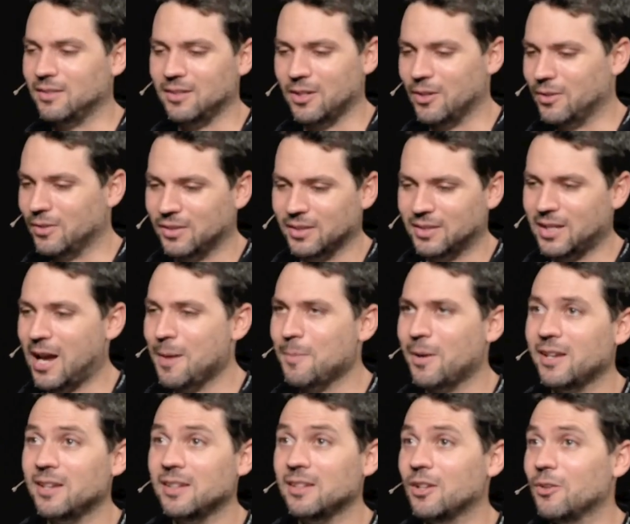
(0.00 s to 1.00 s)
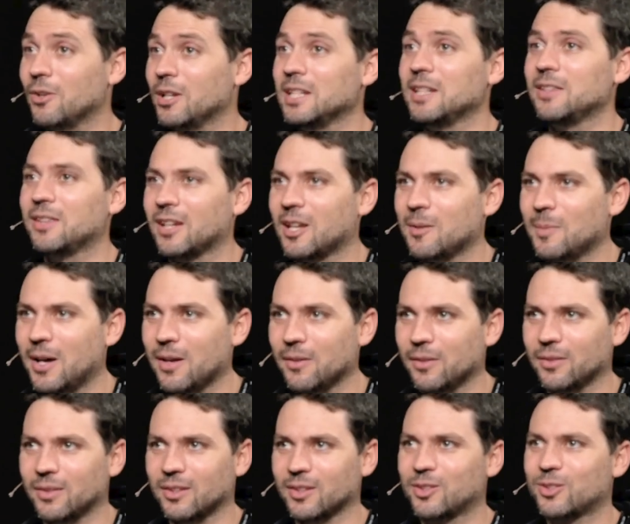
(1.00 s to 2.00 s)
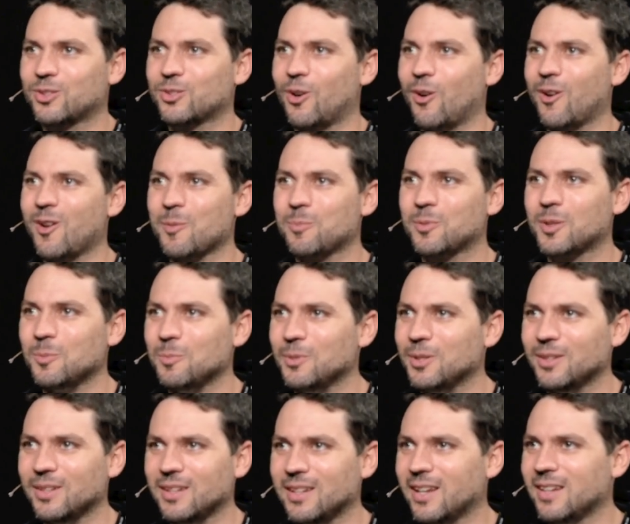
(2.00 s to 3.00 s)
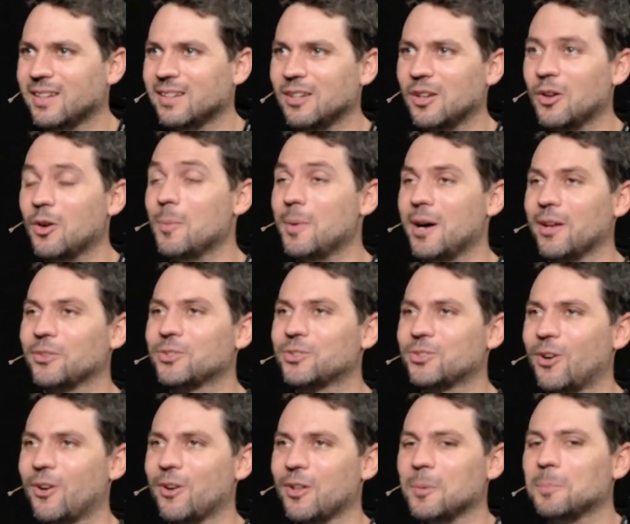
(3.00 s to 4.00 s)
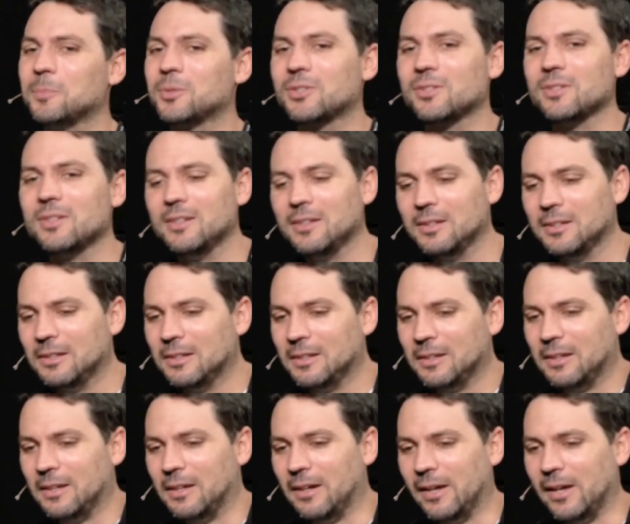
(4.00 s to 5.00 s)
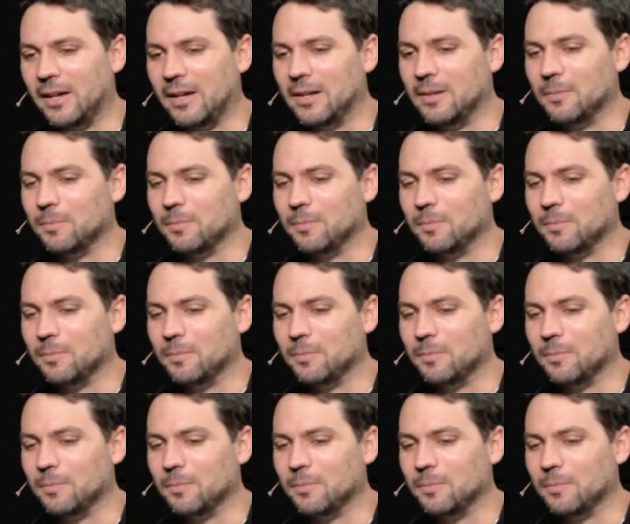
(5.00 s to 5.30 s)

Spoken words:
at the time I didn't know anything about the startup community. I didn't know about startups. So I